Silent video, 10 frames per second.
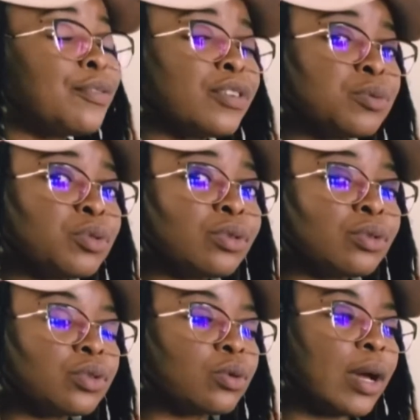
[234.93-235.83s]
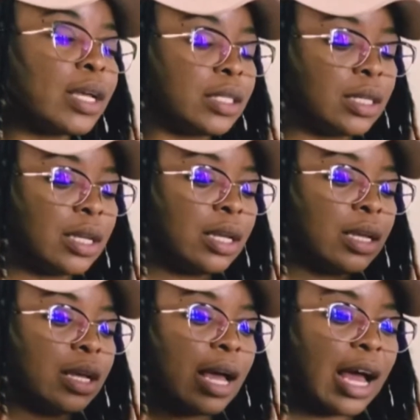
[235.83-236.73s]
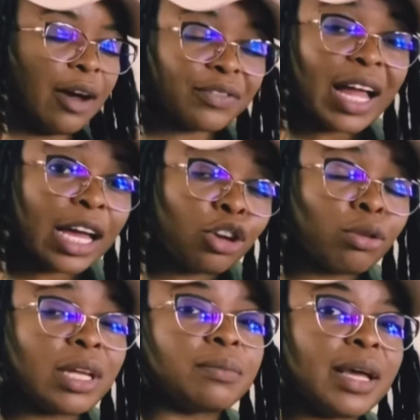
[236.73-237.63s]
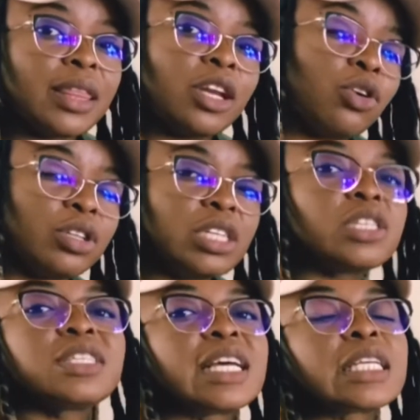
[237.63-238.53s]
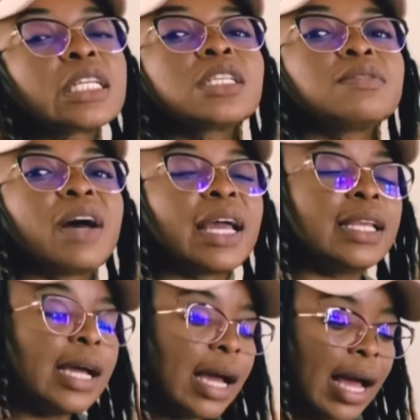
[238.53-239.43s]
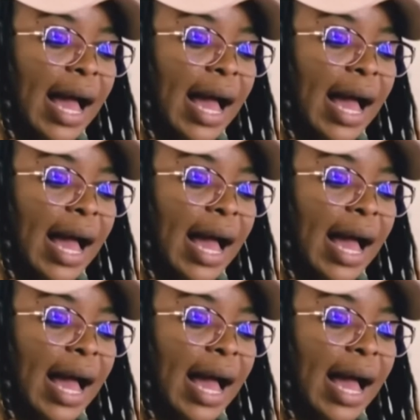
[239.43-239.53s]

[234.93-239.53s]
between two squares, after I know that my three conditions are satisfied, I